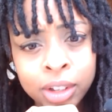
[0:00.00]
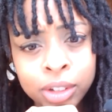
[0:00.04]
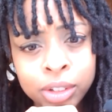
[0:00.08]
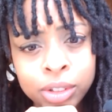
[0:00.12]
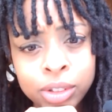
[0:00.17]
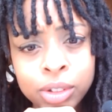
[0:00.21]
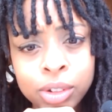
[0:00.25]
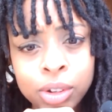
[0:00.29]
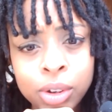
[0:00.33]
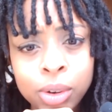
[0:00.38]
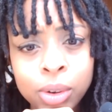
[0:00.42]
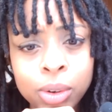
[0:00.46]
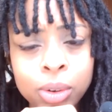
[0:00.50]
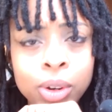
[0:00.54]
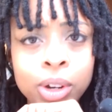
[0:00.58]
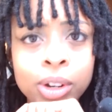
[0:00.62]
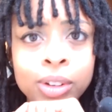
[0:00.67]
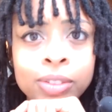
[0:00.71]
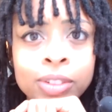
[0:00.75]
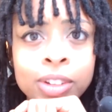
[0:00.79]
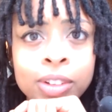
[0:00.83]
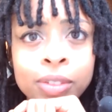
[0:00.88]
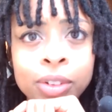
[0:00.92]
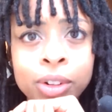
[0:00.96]
No,
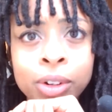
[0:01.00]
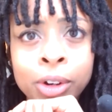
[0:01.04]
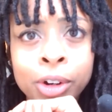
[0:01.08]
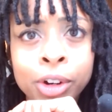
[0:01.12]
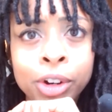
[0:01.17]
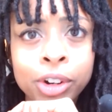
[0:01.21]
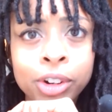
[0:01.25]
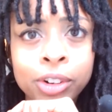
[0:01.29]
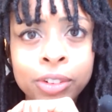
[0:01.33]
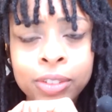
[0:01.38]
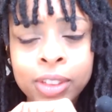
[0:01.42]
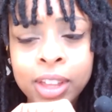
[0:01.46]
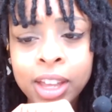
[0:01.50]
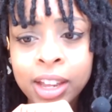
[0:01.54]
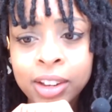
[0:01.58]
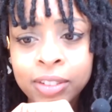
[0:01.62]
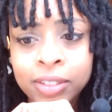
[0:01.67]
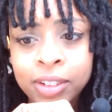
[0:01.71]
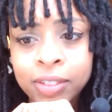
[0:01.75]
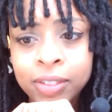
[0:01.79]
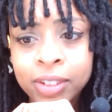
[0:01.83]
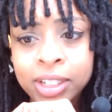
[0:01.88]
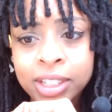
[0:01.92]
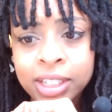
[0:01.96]
I've never heard of that. I've never